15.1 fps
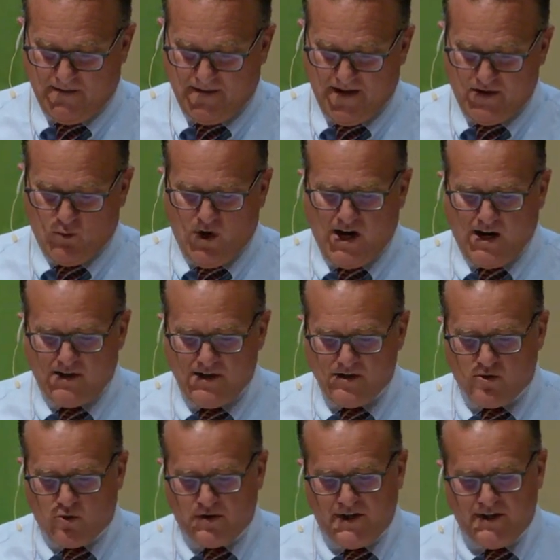And while in
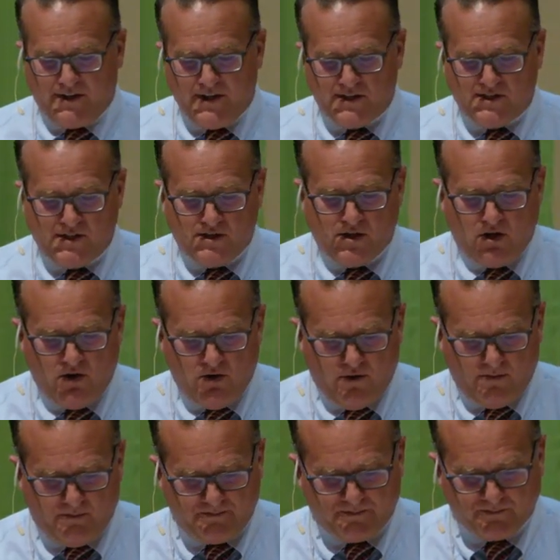Cornelius's
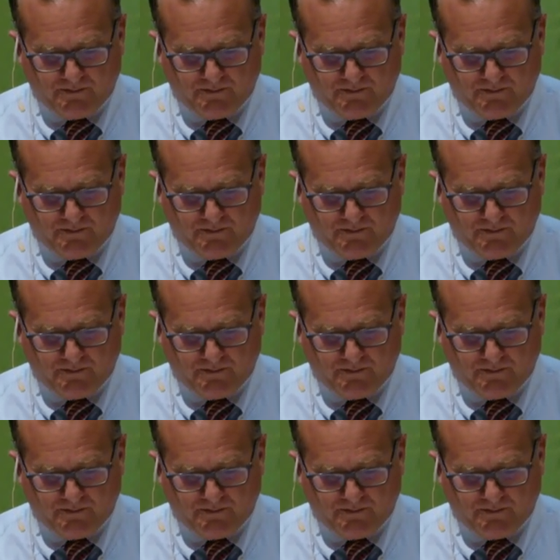home,